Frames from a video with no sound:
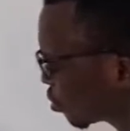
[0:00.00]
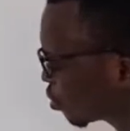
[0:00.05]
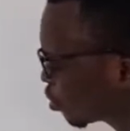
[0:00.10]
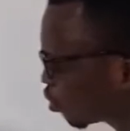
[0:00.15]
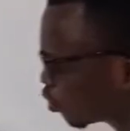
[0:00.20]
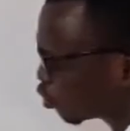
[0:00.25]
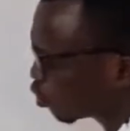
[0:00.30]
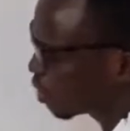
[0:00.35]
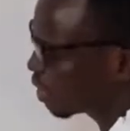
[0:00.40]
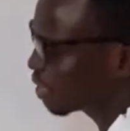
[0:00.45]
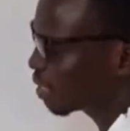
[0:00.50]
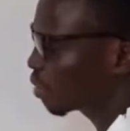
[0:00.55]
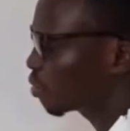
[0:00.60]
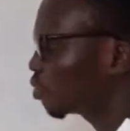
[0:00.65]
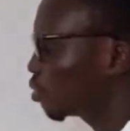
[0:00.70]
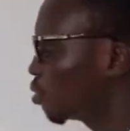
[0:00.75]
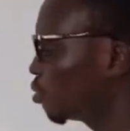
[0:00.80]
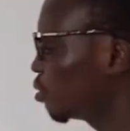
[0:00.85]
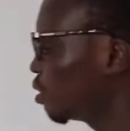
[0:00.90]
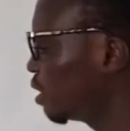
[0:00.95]
So let's
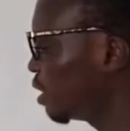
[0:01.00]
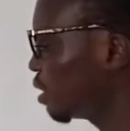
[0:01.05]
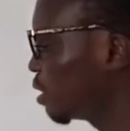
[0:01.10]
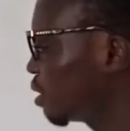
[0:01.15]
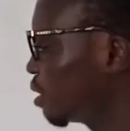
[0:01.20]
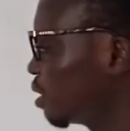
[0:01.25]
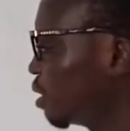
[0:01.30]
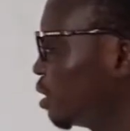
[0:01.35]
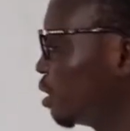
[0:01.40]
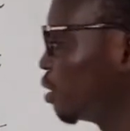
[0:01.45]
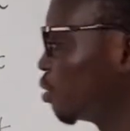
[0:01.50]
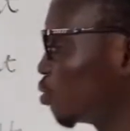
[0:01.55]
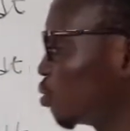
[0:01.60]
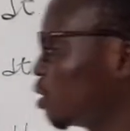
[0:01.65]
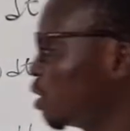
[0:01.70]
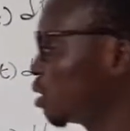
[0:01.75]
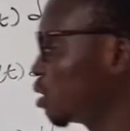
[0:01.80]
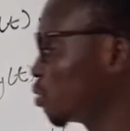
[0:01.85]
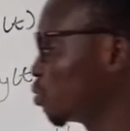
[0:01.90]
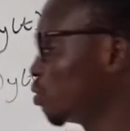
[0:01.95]
substitute this c into
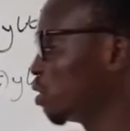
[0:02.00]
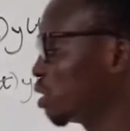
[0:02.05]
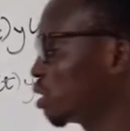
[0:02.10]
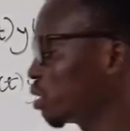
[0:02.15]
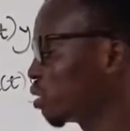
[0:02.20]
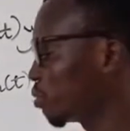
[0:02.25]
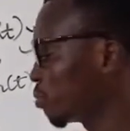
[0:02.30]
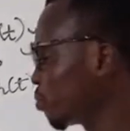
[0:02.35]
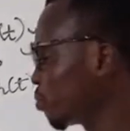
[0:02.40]
this equation.